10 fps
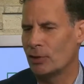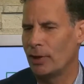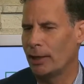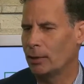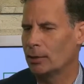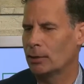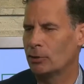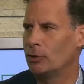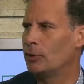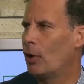are like
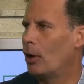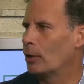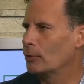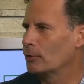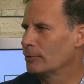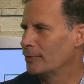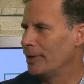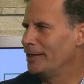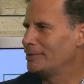good dogs, right?